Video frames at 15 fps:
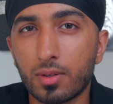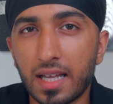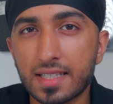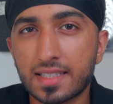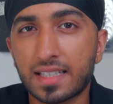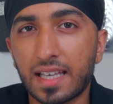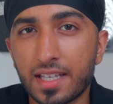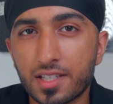
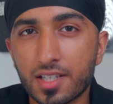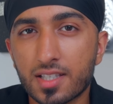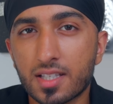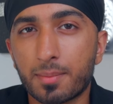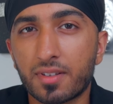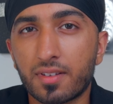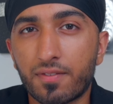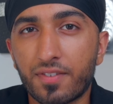let's get into
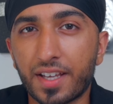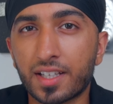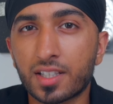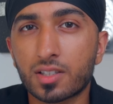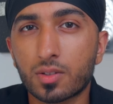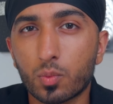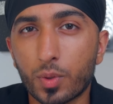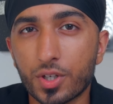some of the
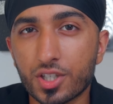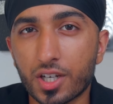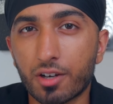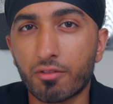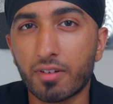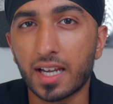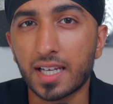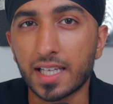things which I
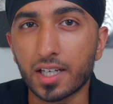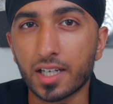really